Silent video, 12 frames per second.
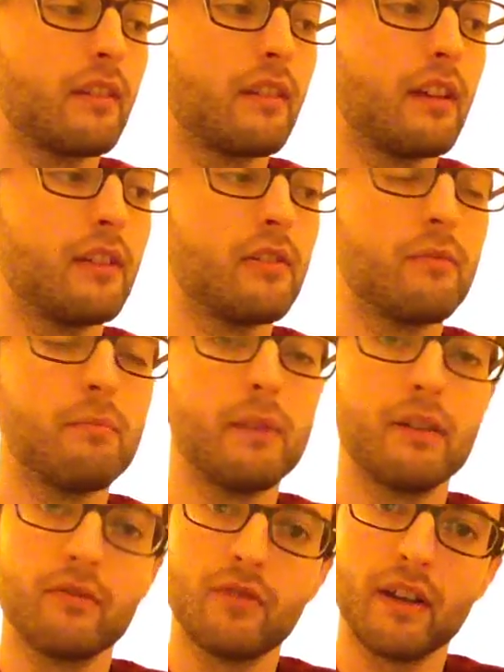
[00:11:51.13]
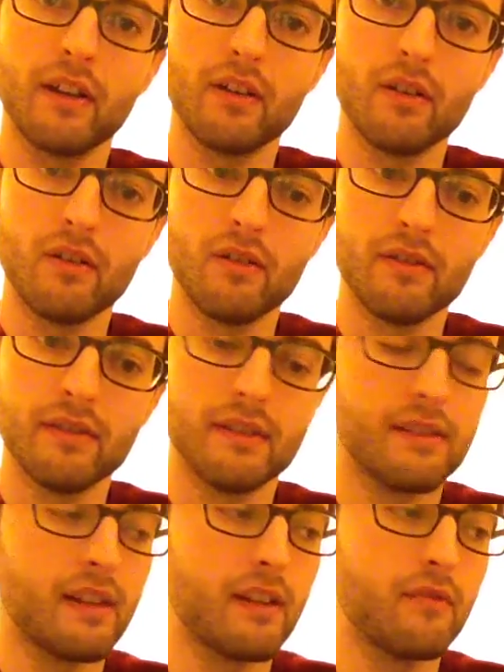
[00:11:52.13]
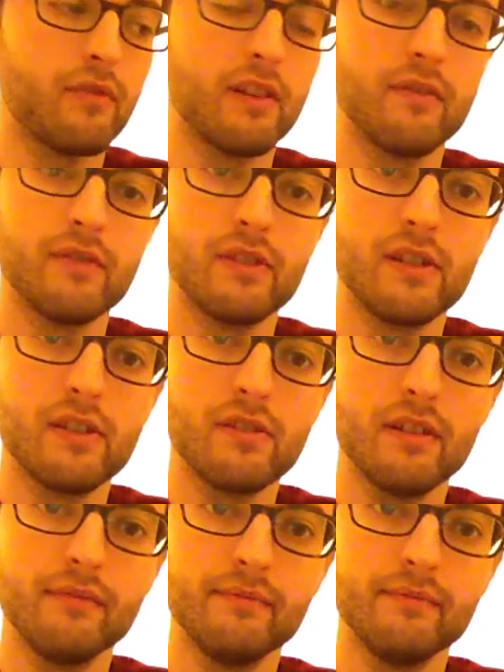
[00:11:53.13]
then your middle finger on the 2nd fret of the G string,